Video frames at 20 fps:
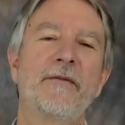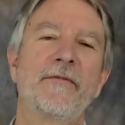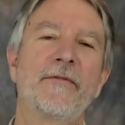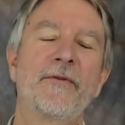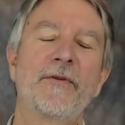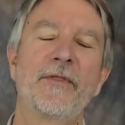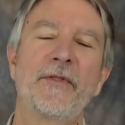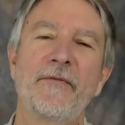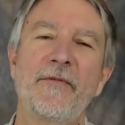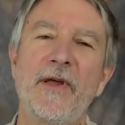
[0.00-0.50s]

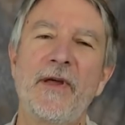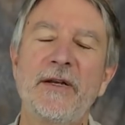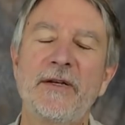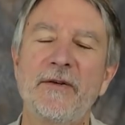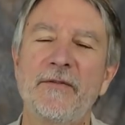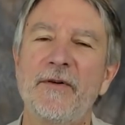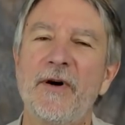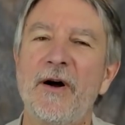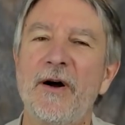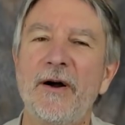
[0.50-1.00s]
for the faint
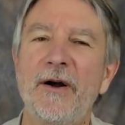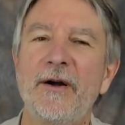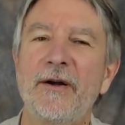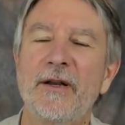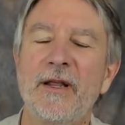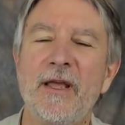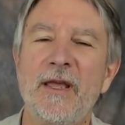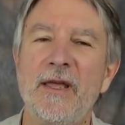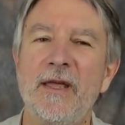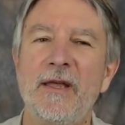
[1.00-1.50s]
of heart,
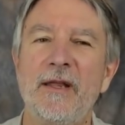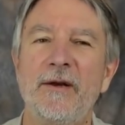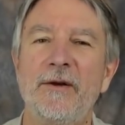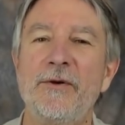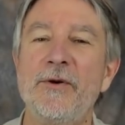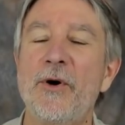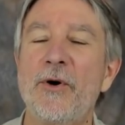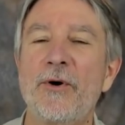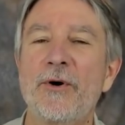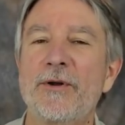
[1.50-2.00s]

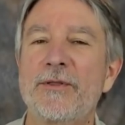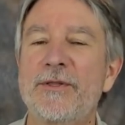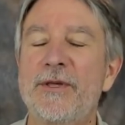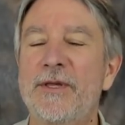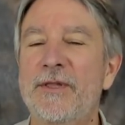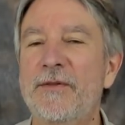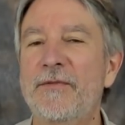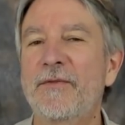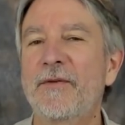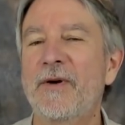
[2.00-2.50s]
nor is
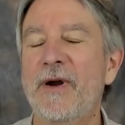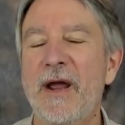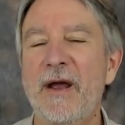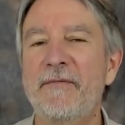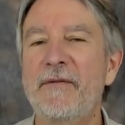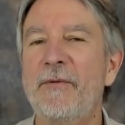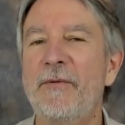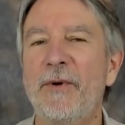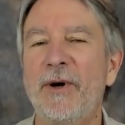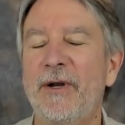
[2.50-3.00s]
this for
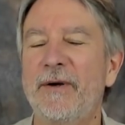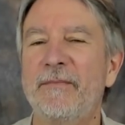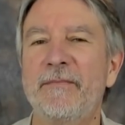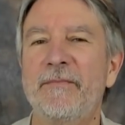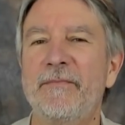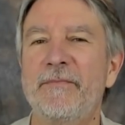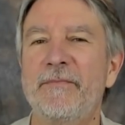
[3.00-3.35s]
everyone.